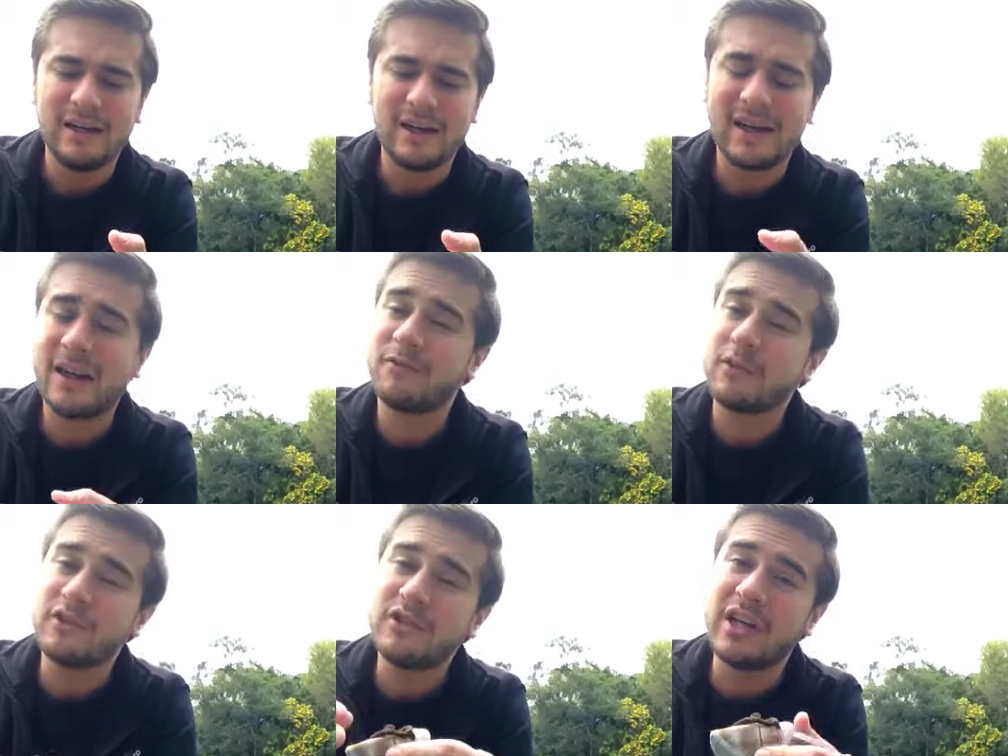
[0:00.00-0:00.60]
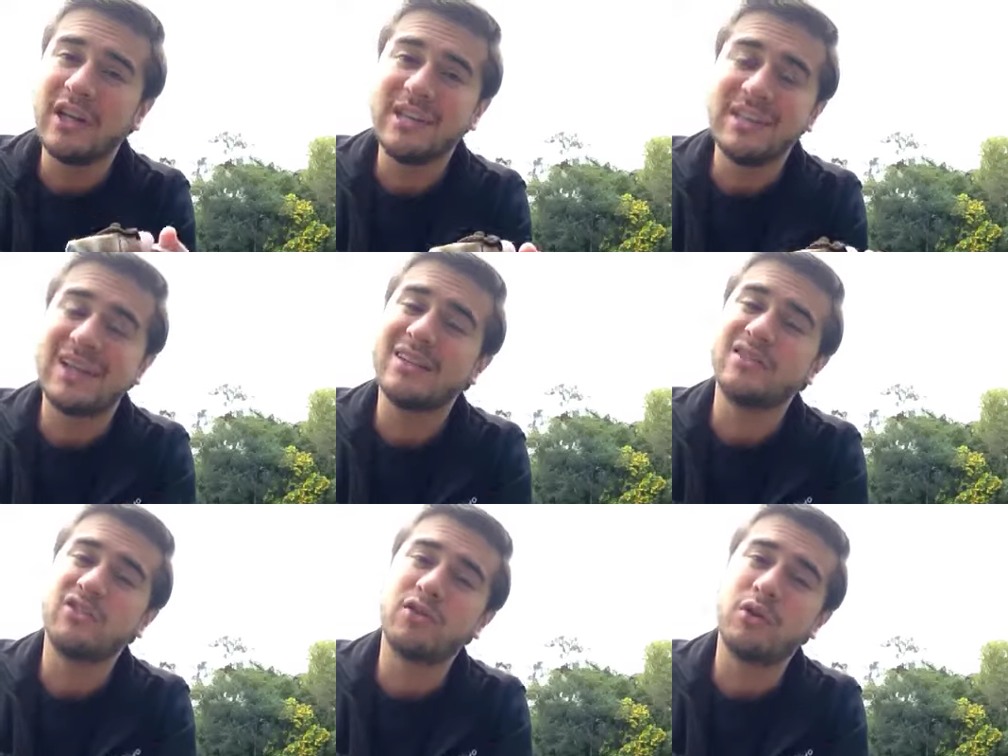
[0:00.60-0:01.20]
And after telling
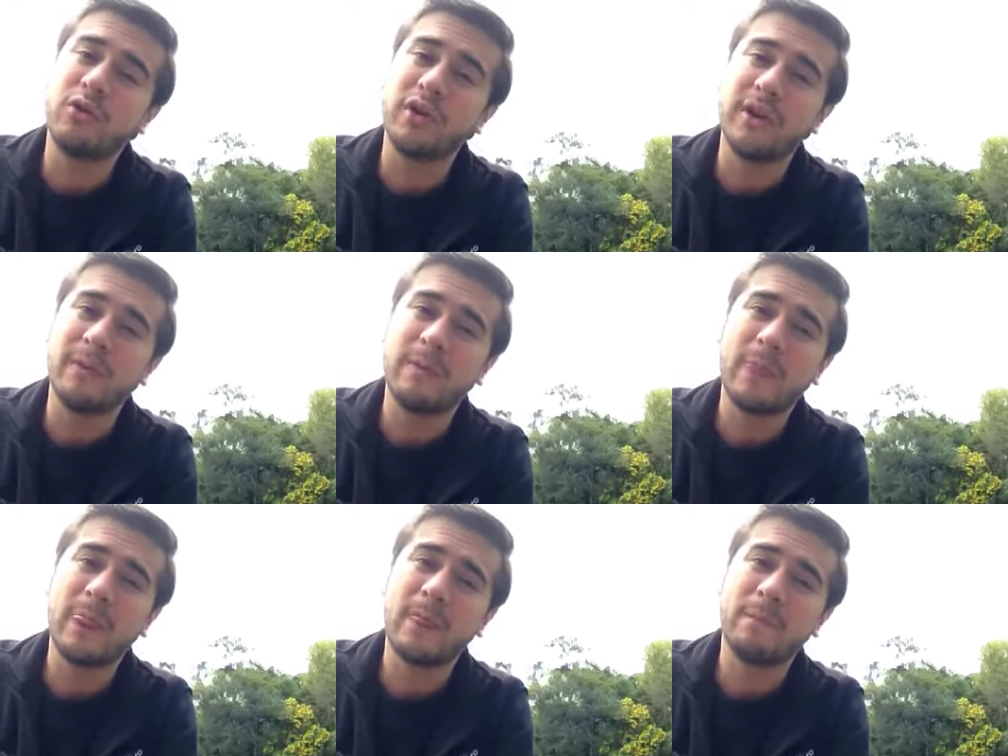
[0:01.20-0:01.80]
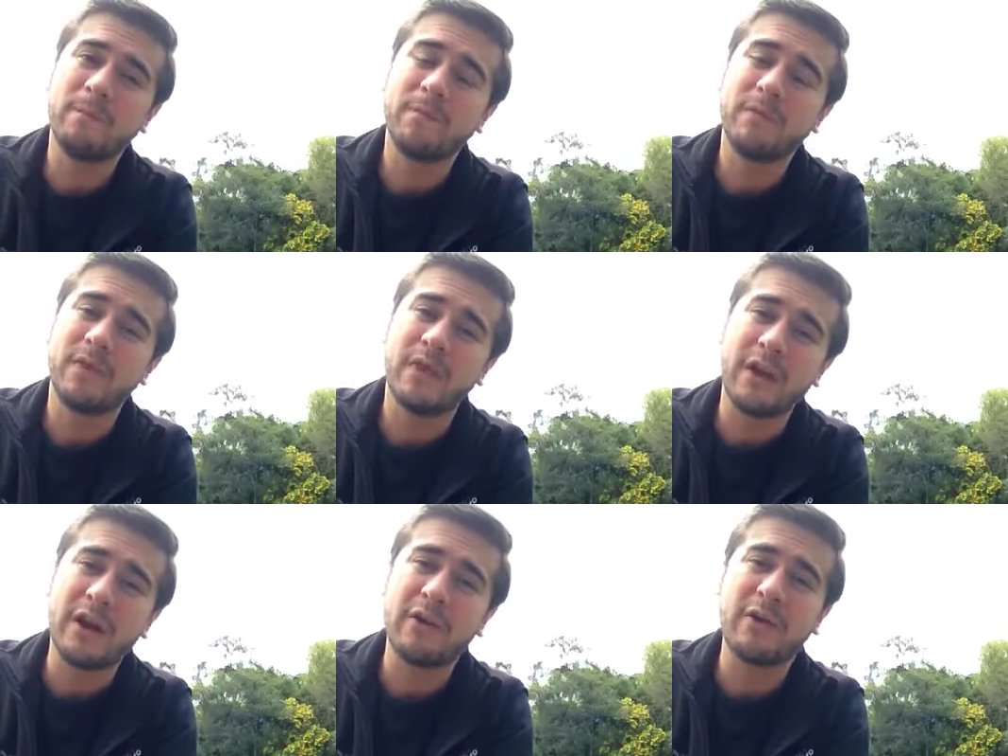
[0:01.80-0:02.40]
that story
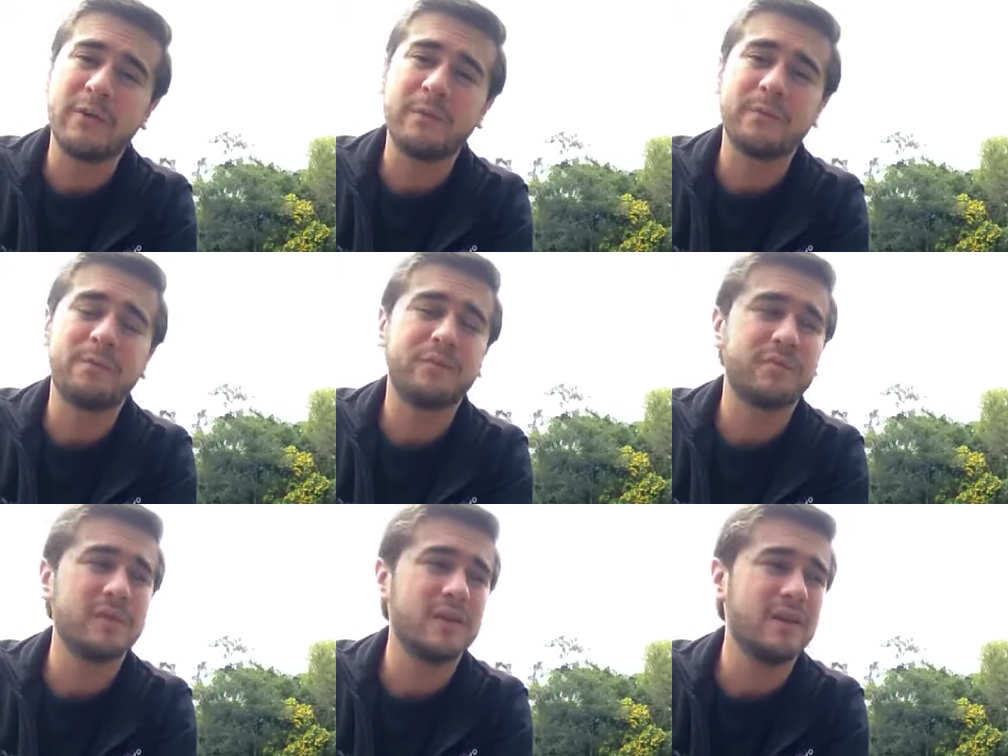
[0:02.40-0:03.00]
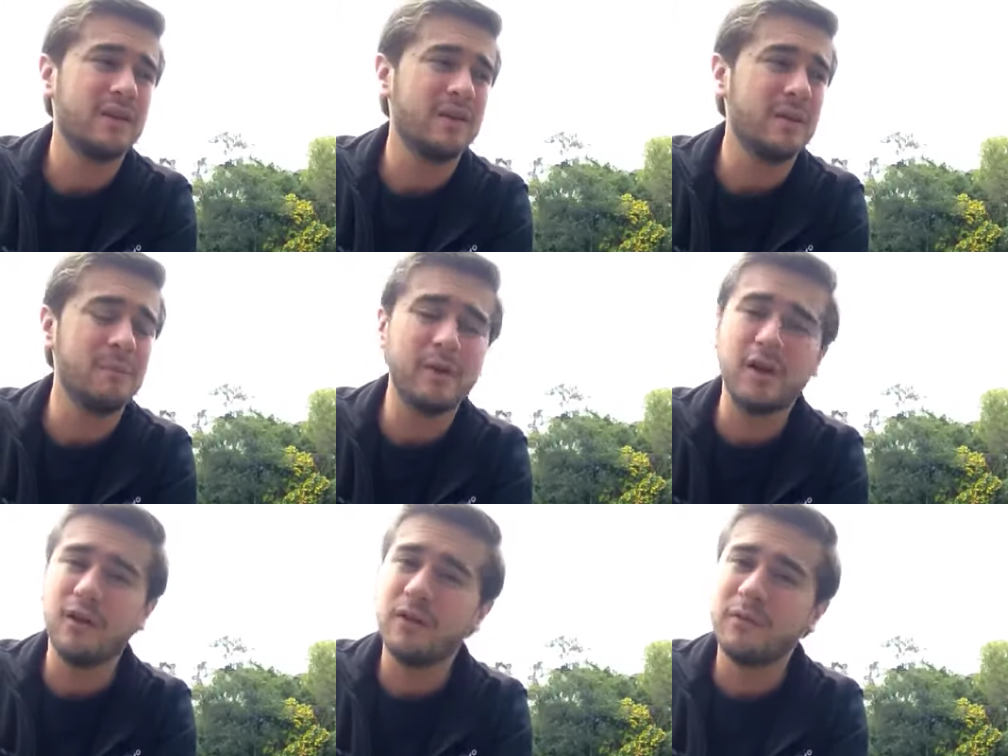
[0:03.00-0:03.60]
there in the
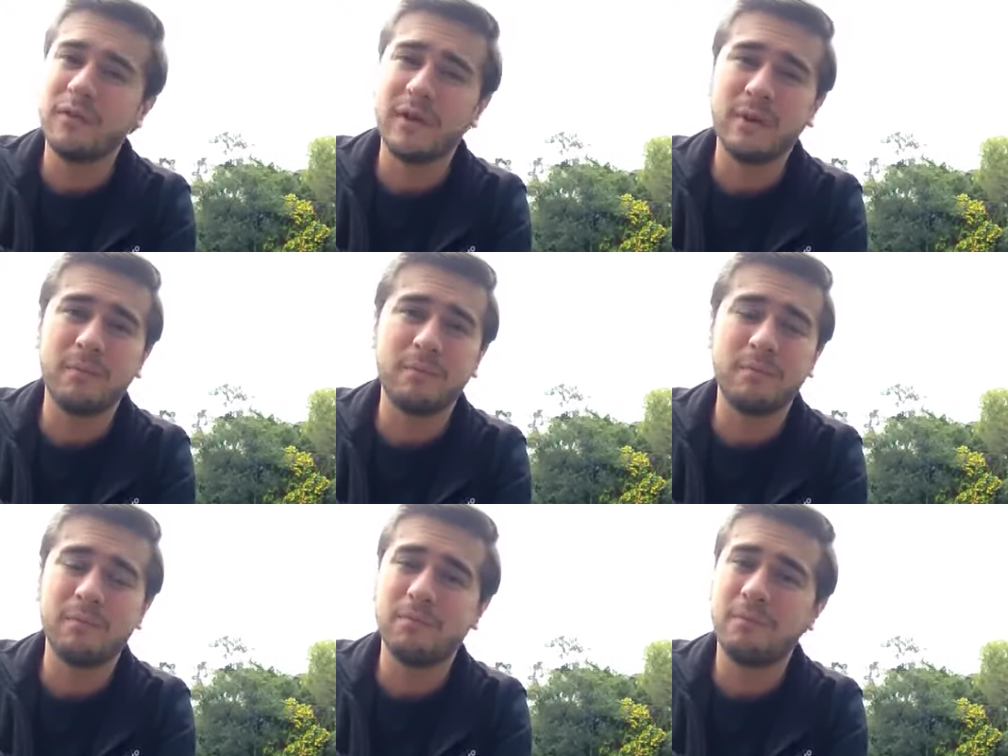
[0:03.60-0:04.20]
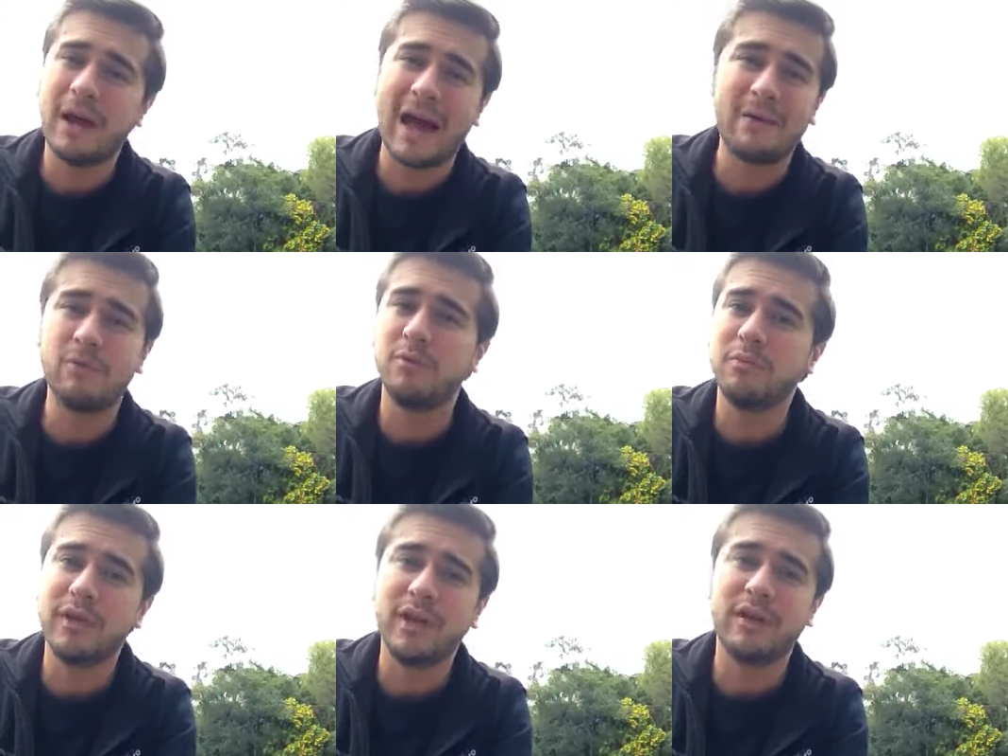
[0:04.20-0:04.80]
middle of the
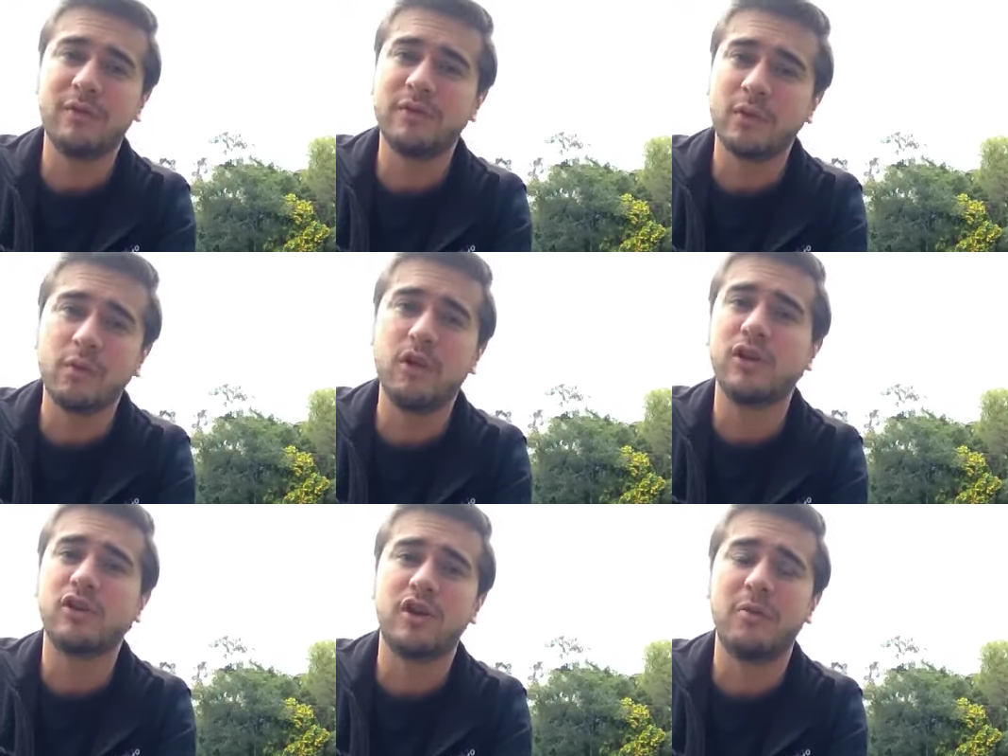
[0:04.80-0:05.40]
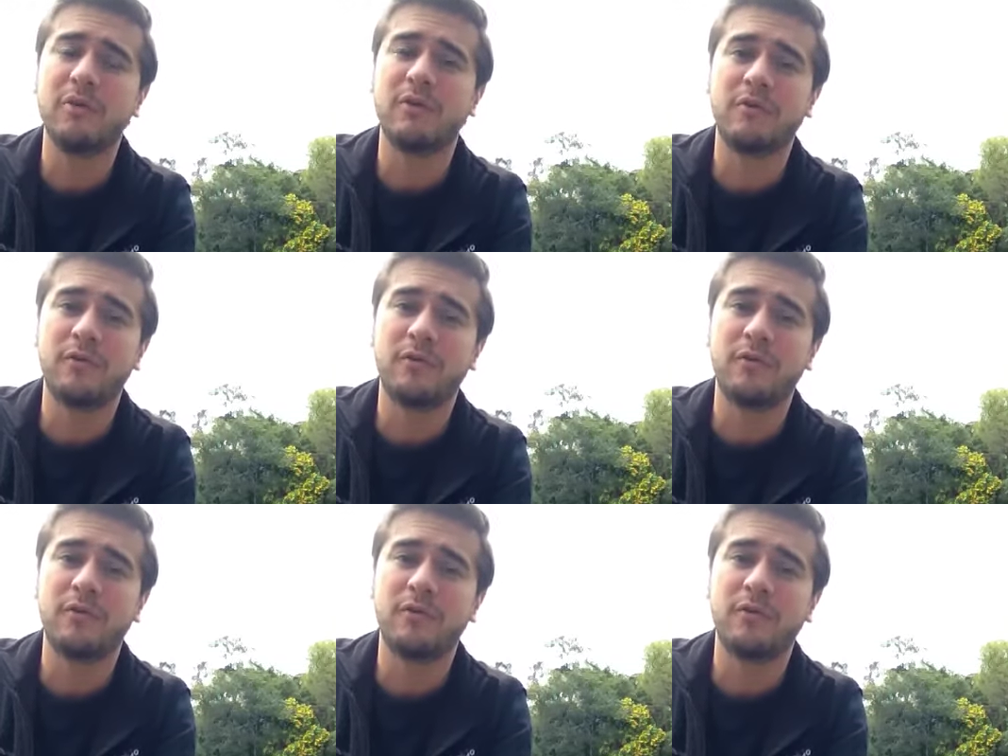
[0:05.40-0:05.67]
annual meeting of the World Economic